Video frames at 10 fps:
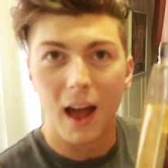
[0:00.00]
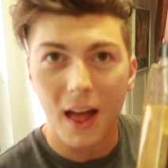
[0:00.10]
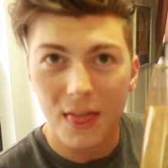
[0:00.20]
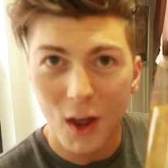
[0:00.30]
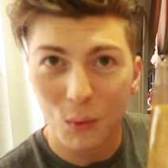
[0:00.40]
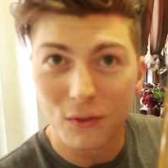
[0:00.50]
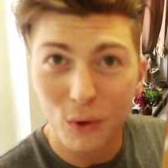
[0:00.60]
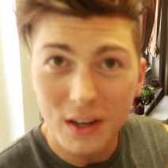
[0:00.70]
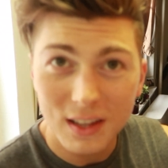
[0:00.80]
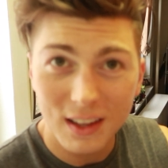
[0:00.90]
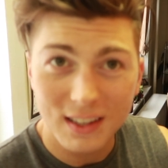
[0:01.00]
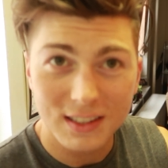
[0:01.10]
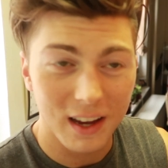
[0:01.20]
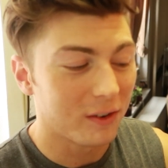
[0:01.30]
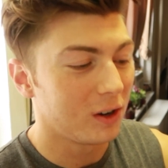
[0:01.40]
And then we have recently
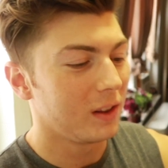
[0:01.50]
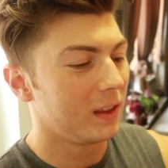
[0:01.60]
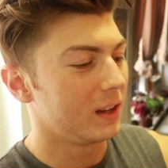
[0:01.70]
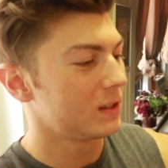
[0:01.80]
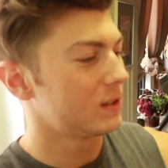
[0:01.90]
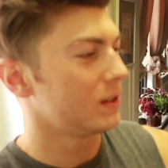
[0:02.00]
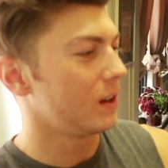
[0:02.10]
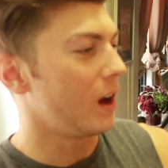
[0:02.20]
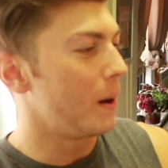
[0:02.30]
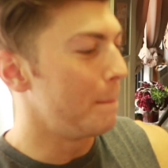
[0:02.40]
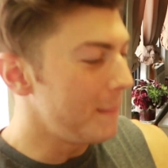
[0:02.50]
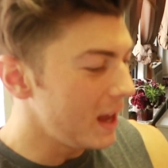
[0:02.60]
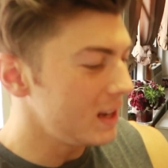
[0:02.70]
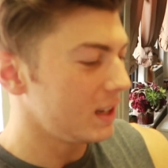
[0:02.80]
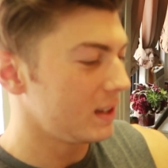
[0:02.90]
discovered this
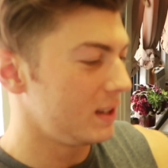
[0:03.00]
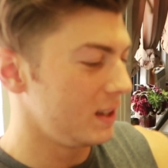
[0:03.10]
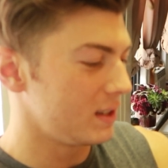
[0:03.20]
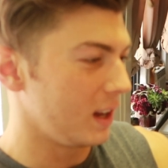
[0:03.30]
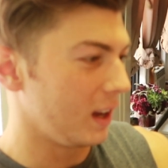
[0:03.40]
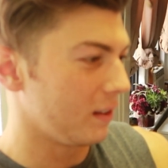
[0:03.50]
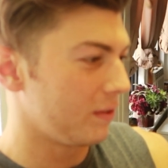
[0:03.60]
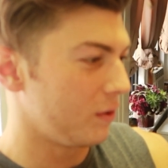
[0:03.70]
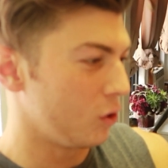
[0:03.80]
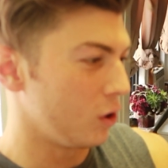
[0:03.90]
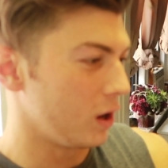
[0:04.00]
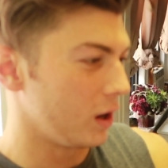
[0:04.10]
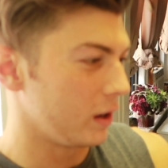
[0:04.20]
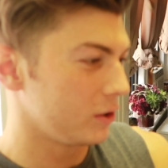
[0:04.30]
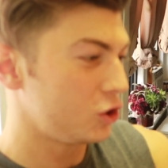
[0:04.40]
amazing seasoning
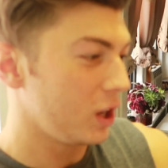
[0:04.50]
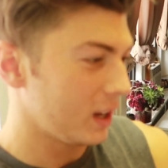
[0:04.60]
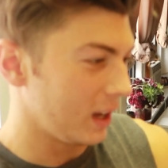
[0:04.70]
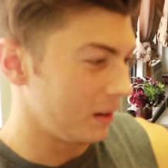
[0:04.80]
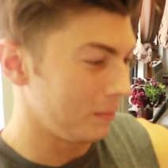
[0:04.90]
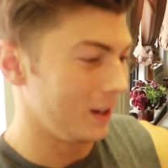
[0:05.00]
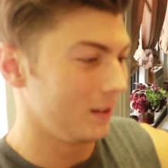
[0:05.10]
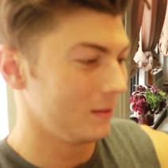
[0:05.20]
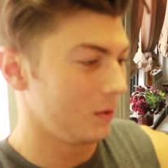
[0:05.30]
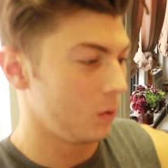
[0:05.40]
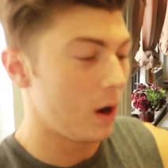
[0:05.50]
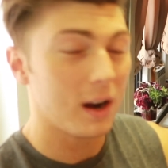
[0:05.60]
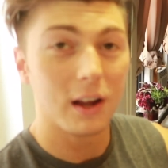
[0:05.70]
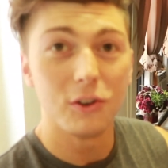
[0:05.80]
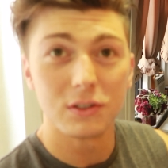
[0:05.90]
for chicken, but why
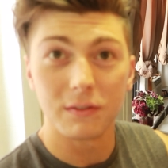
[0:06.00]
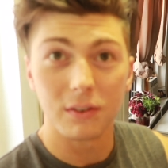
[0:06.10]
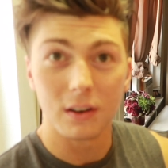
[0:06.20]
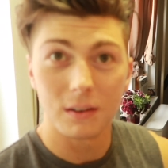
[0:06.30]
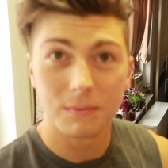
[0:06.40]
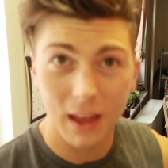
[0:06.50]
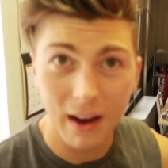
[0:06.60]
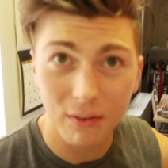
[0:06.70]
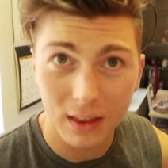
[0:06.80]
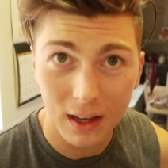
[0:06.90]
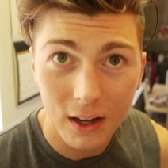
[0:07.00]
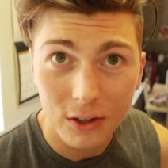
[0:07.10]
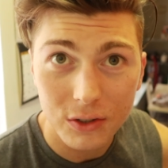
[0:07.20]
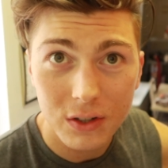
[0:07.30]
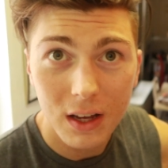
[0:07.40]
not use it for everything
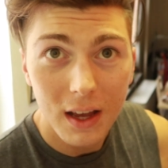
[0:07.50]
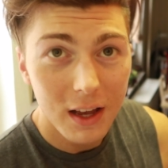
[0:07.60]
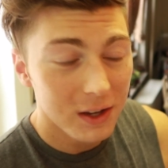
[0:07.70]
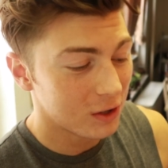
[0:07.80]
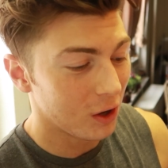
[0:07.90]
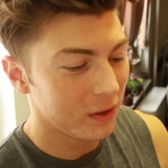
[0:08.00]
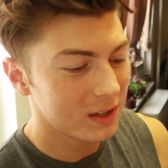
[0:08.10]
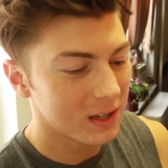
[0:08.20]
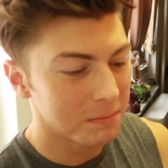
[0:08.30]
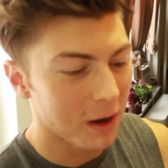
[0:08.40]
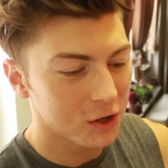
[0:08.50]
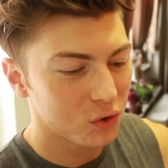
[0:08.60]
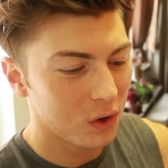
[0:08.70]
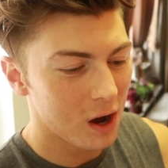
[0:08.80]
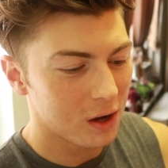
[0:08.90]
else? So this is
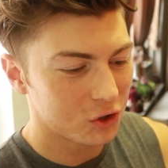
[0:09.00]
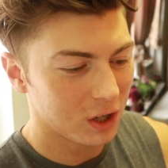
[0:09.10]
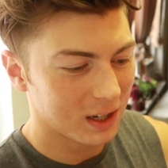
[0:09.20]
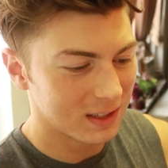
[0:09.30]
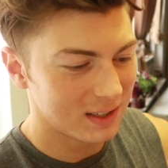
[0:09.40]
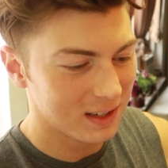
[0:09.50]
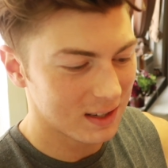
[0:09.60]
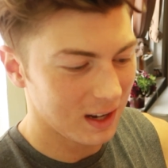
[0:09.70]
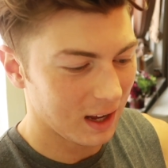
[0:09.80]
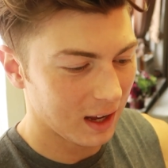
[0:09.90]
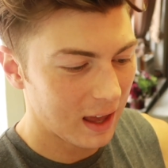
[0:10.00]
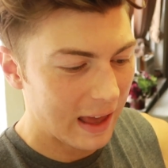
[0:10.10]
Montreal chicken seasoning.